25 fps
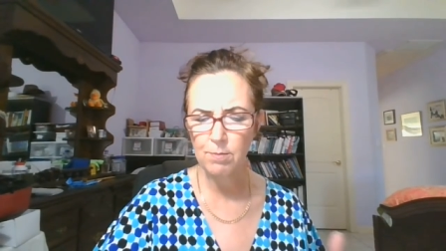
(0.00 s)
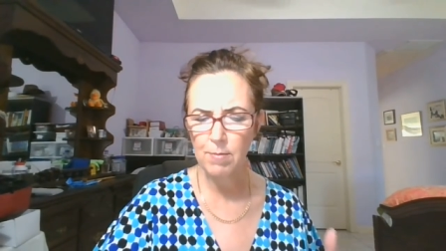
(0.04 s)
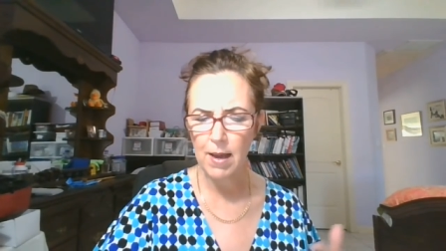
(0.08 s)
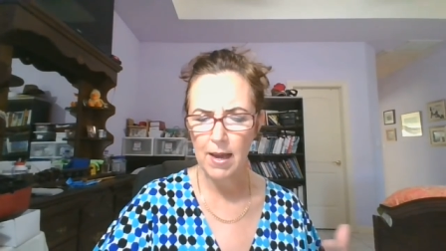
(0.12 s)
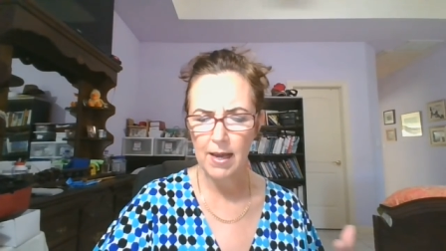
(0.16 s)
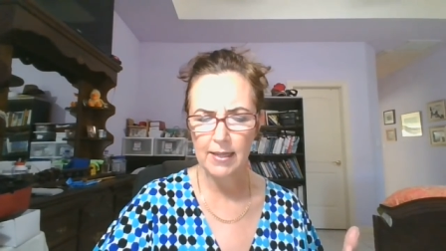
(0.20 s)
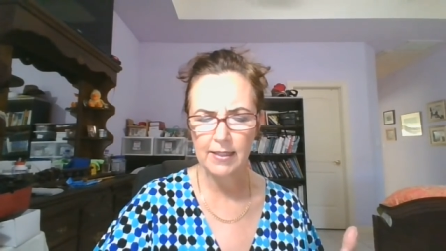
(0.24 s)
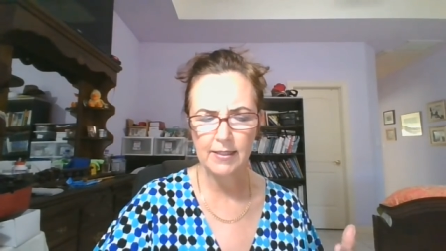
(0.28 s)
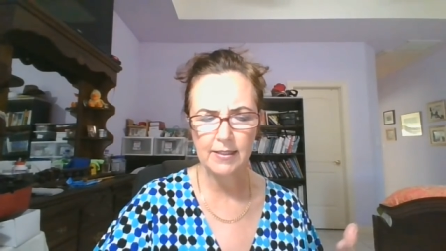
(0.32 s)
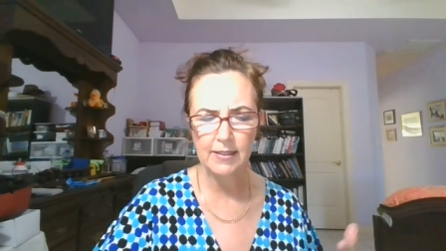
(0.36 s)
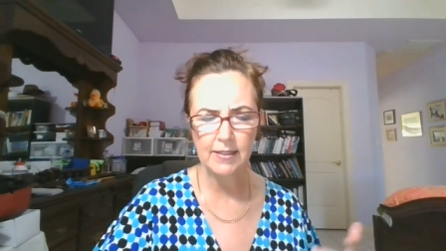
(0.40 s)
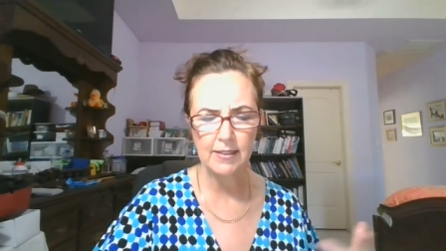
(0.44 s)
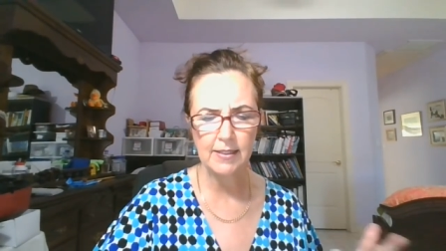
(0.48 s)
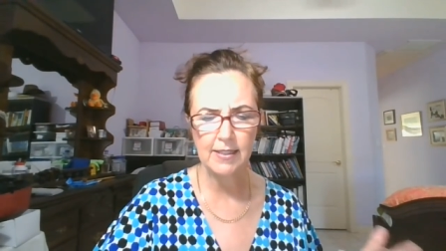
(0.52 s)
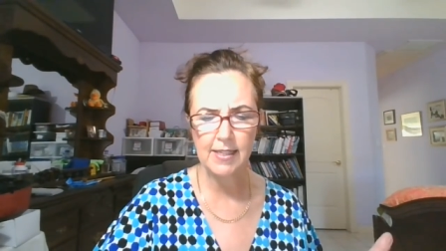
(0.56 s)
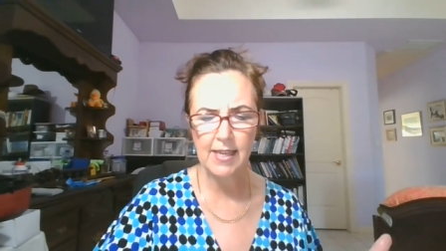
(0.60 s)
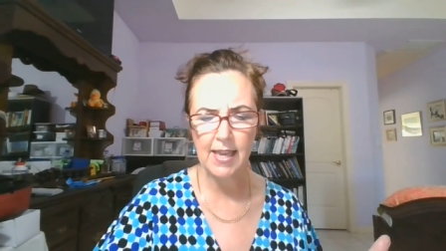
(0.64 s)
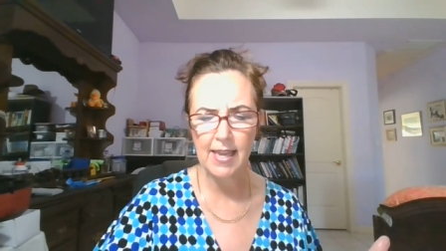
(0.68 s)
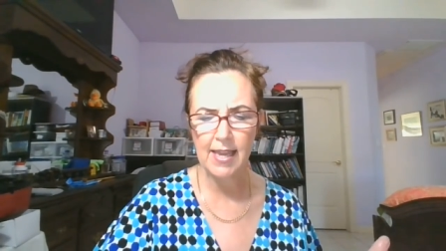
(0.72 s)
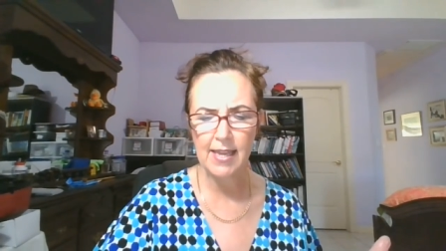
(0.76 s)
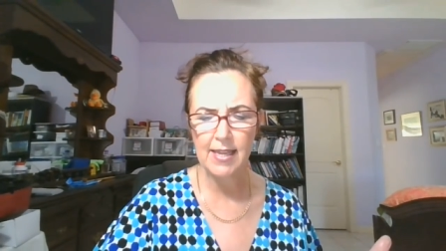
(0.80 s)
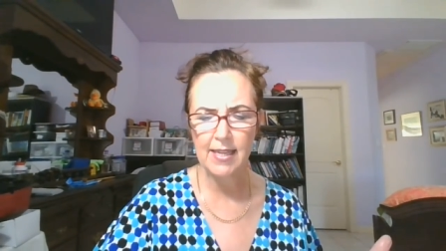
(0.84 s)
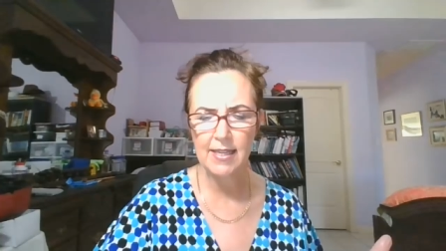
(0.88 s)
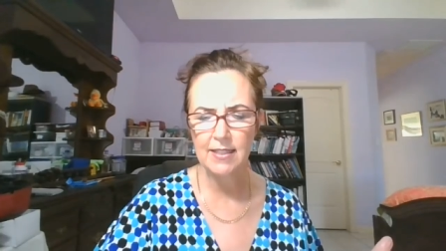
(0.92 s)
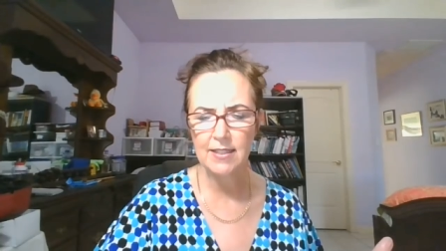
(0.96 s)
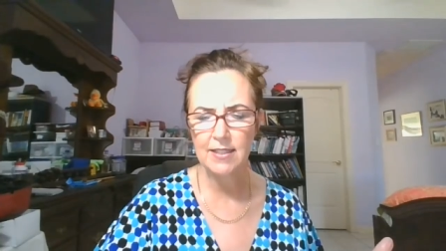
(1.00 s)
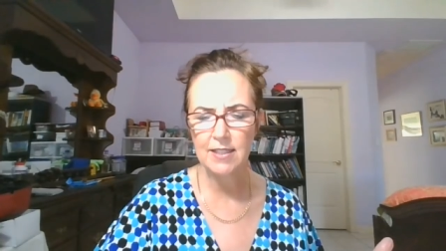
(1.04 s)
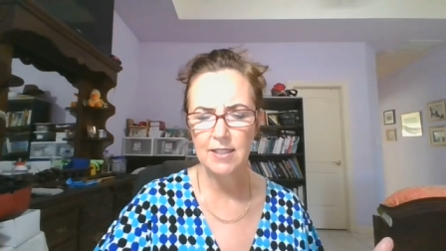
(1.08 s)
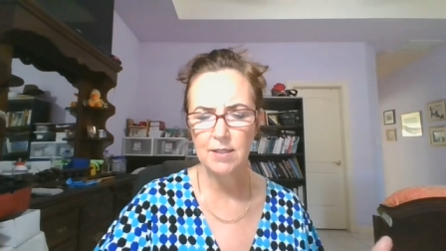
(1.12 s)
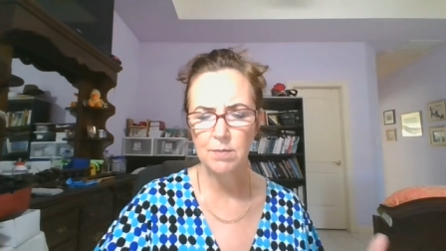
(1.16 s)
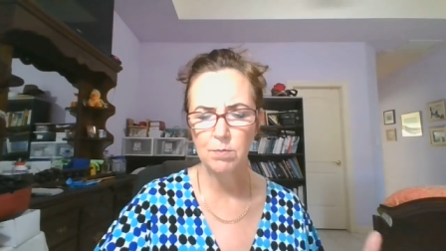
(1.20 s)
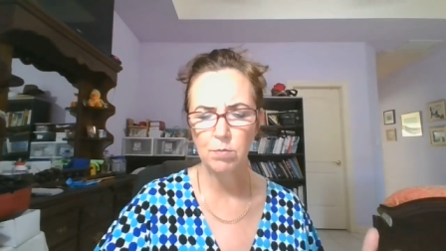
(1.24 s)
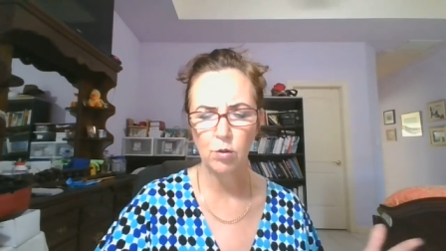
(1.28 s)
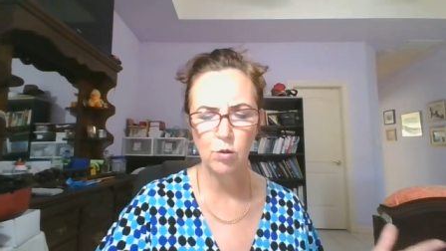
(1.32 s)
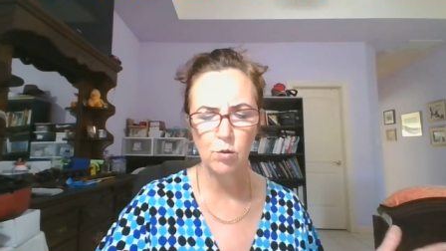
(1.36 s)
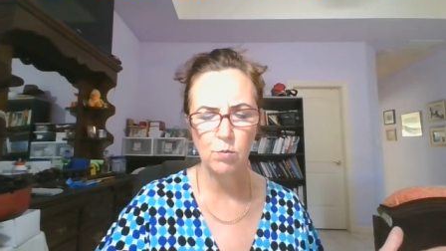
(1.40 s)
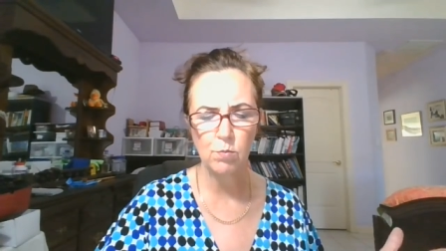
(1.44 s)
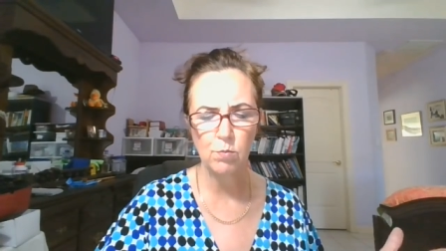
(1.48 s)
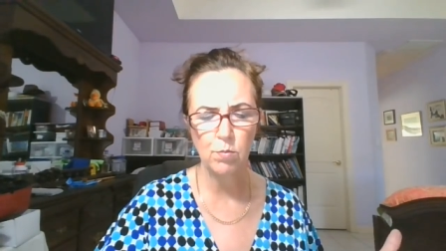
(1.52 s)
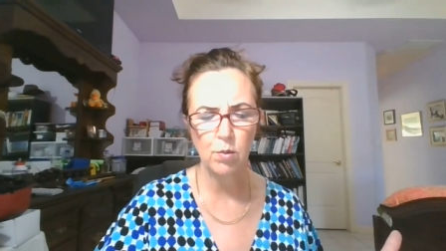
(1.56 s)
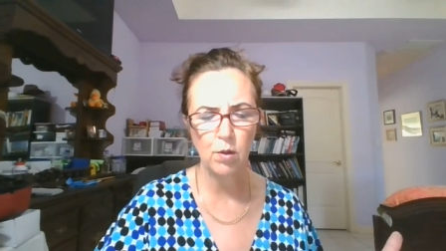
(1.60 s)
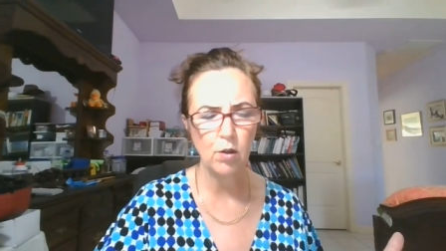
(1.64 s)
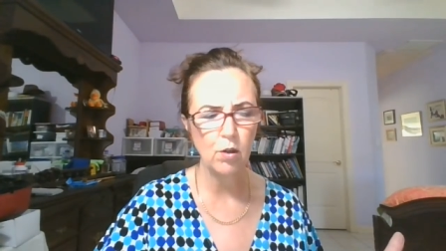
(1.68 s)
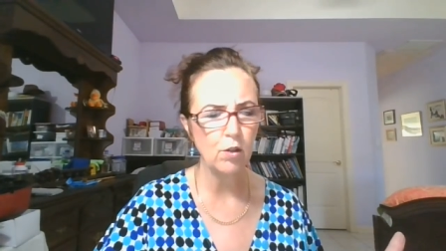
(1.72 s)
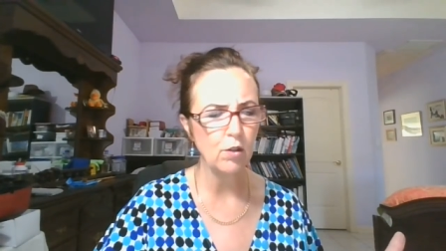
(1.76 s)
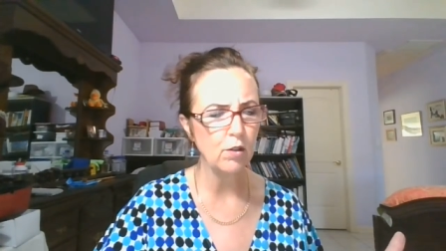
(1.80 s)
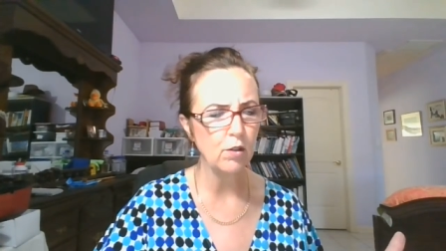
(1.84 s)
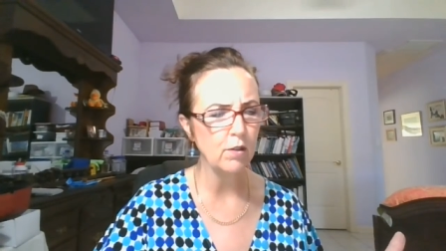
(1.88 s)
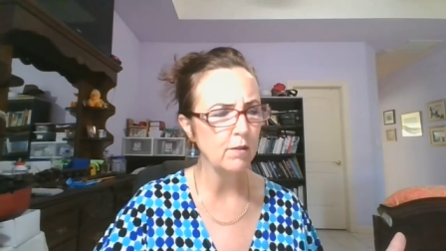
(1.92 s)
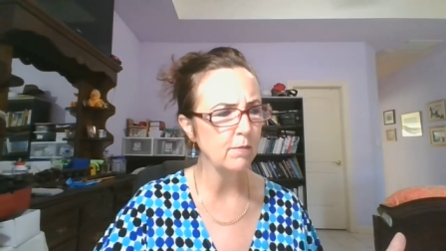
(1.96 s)
Biden, Gates,
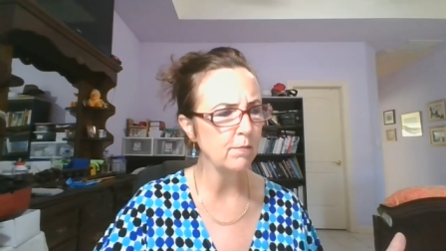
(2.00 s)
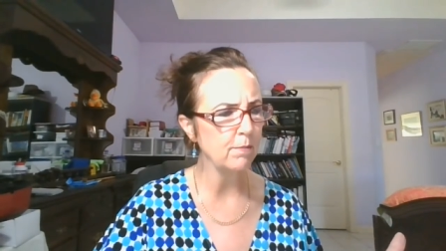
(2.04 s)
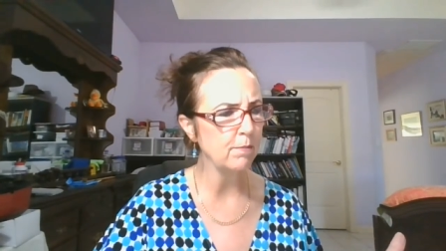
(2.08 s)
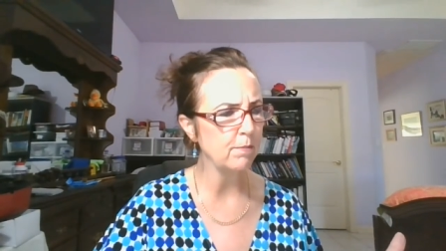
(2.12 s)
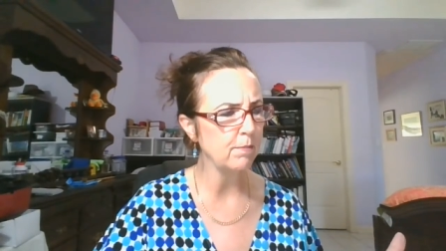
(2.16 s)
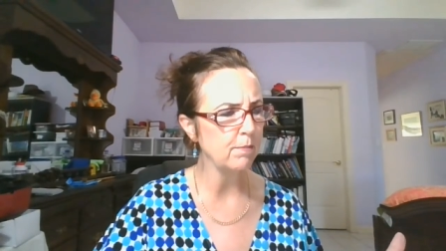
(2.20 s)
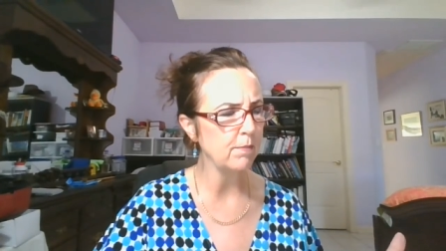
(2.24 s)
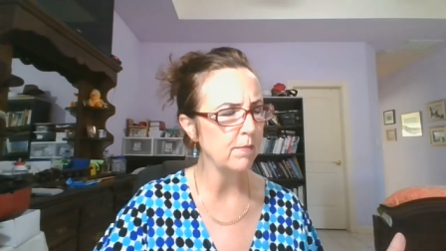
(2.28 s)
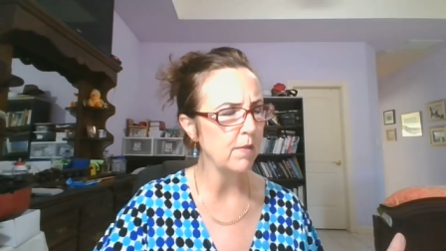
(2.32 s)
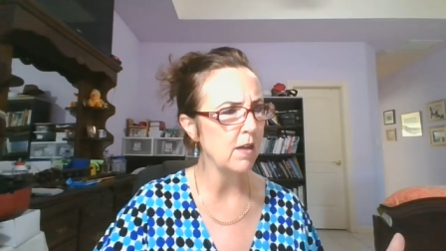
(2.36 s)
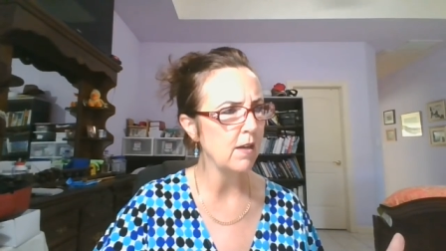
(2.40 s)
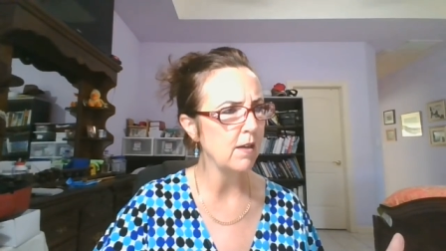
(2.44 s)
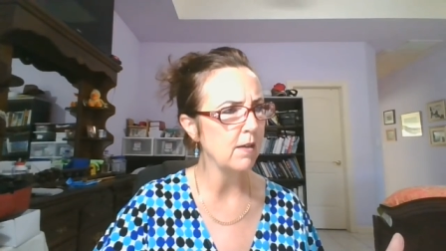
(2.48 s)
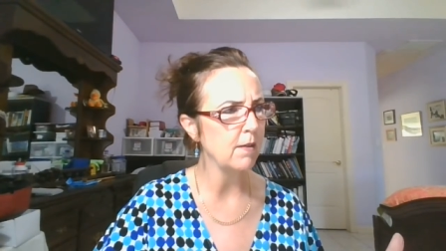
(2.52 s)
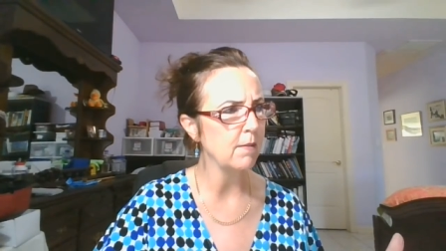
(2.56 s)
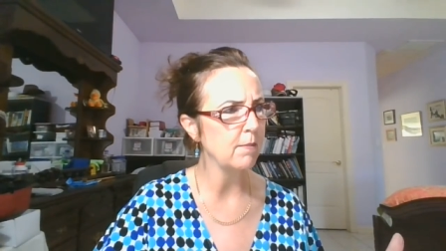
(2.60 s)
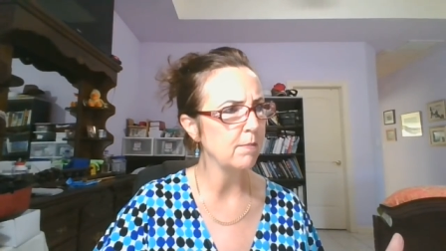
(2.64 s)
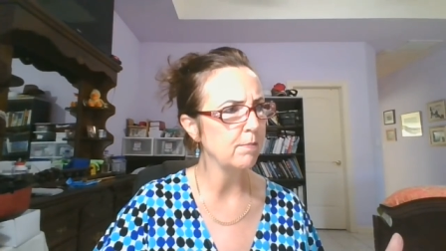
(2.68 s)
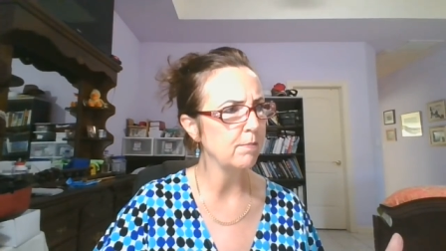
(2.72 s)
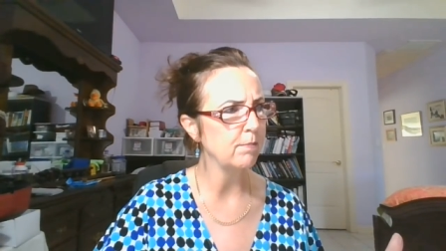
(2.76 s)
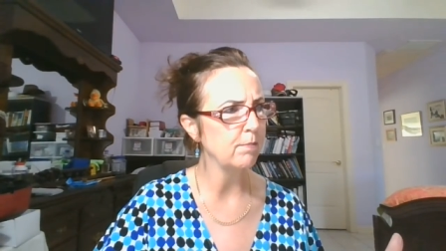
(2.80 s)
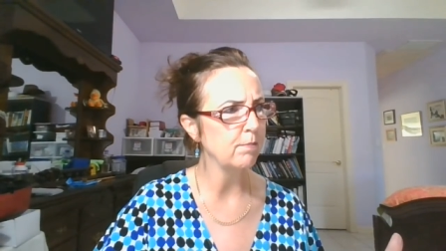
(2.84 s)
Bloomberg, uh,